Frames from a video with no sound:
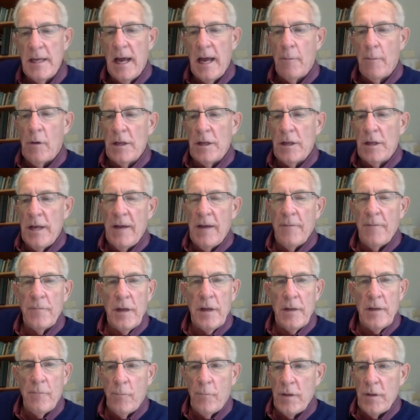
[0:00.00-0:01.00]
Yeah.
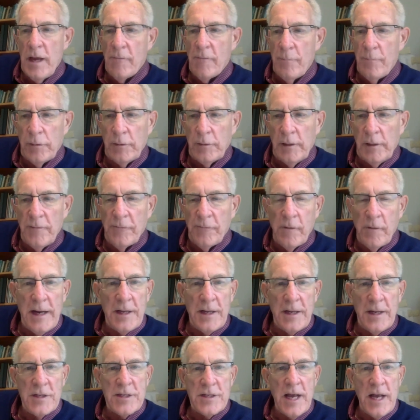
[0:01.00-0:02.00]
You have
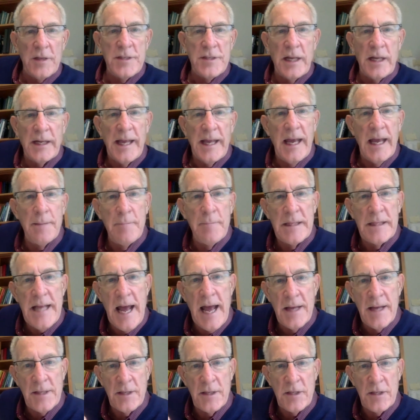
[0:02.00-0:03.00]
proliferating cells that can't
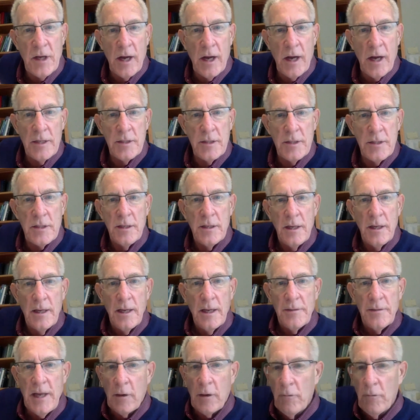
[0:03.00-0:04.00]
metastasize.
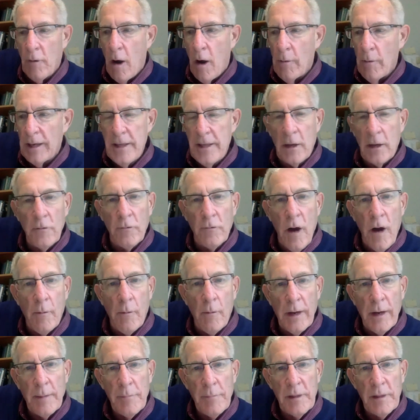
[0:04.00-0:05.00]
They're
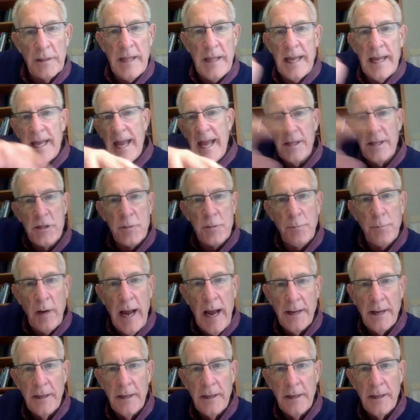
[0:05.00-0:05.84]
growing, but they can't spread.